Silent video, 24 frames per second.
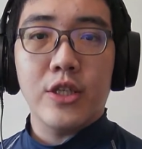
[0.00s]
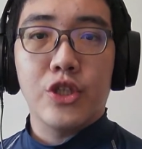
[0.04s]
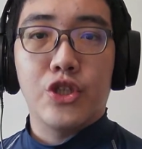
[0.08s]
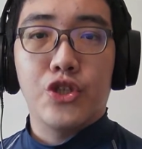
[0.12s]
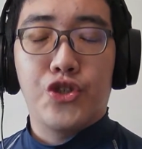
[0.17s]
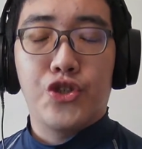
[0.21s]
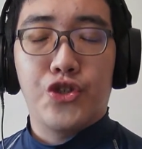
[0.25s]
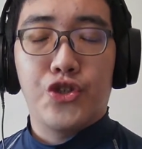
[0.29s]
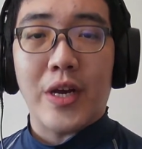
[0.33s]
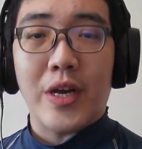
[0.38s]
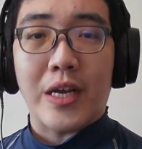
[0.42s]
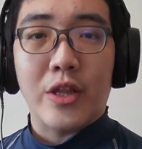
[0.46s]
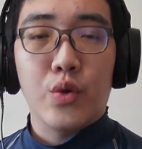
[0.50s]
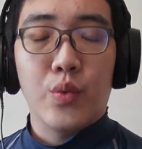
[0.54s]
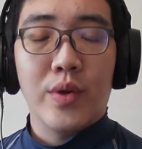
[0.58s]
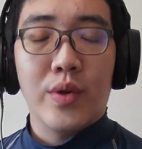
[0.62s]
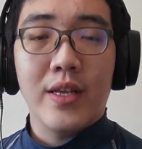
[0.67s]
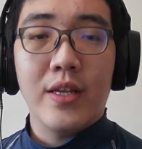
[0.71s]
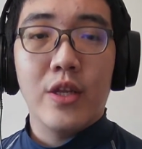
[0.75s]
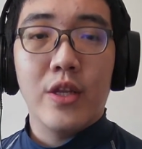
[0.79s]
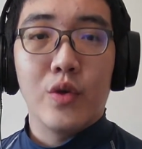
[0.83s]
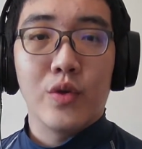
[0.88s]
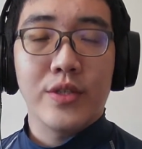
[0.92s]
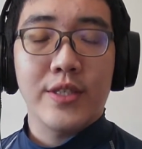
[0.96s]
It's
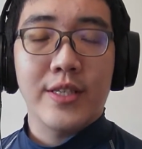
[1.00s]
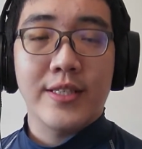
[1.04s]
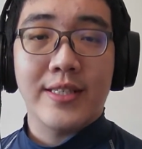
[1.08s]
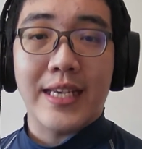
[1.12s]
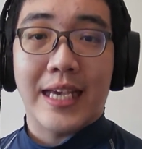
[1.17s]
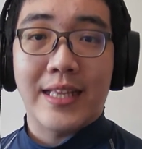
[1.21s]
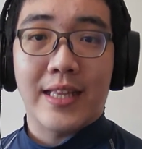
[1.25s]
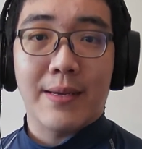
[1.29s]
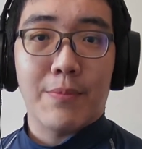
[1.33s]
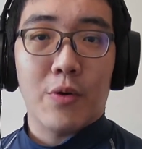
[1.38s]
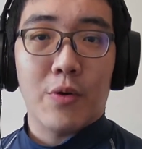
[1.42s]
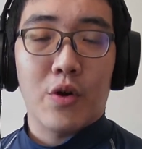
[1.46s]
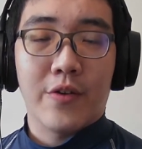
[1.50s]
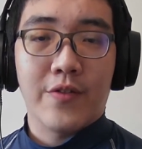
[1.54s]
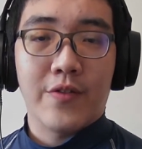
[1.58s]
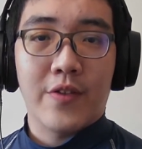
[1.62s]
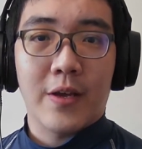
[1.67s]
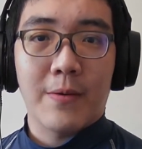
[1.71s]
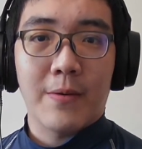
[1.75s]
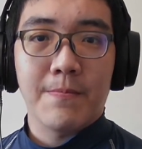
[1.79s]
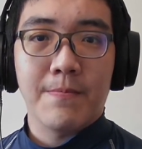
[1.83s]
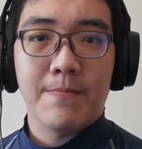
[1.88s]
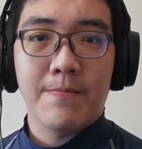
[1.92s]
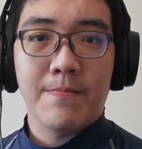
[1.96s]
genuinely useless at that point of
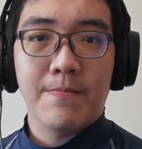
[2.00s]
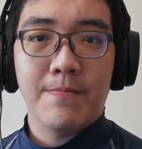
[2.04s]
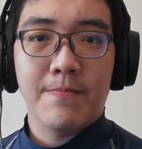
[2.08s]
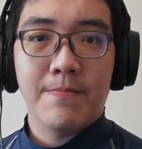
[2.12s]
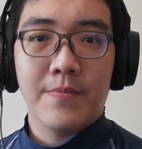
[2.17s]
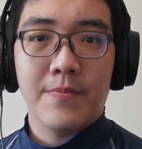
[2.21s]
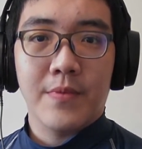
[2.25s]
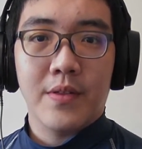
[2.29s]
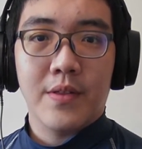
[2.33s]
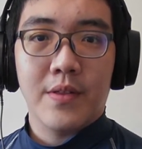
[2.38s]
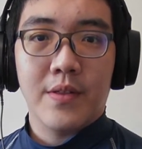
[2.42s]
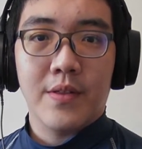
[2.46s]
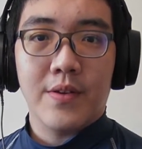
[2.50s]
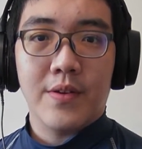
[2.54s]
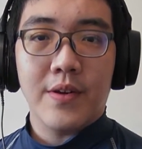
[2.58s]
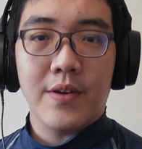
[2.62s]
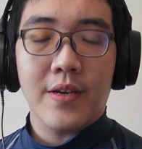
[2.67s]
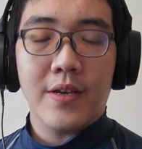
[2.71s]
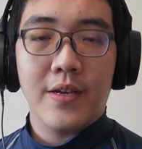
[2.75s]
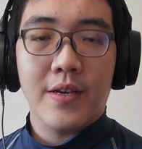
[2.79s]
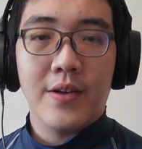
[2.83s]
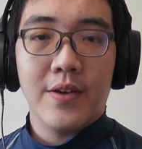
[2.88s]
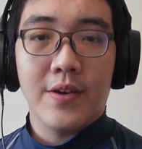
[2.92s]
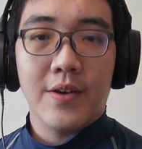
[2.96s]
time.
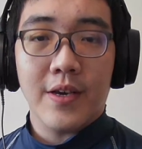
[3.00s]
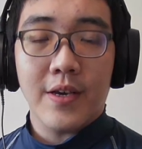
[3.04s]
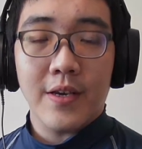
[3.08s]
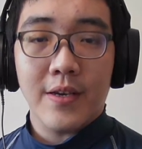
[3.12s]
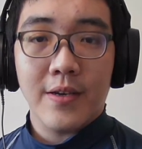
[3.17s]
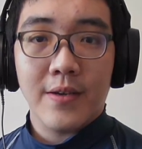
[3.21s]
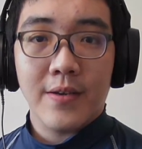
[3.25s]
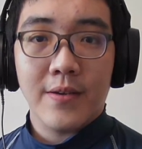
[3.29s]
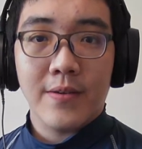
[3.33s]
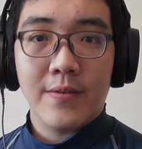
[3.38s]
Right? Okay.